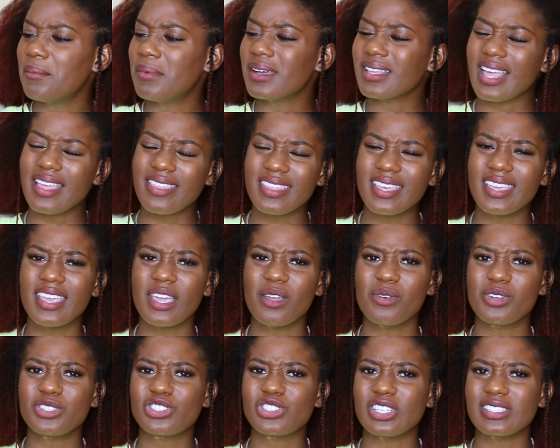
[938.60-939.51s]
but I think
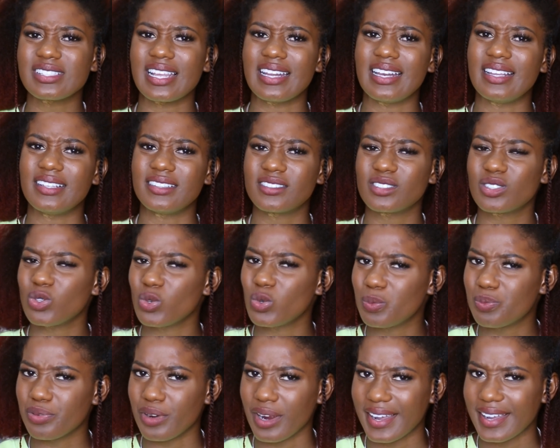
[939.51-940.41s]
it was just a little
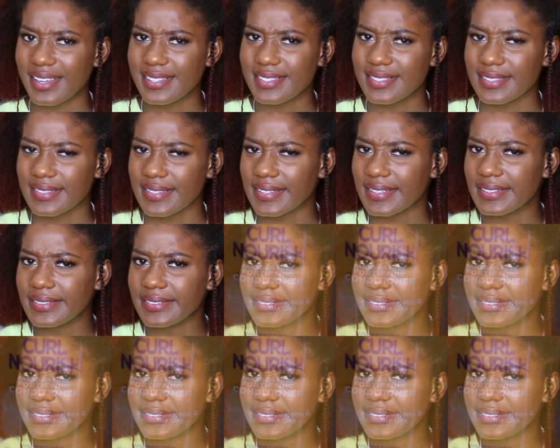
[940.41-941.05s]
too pricey.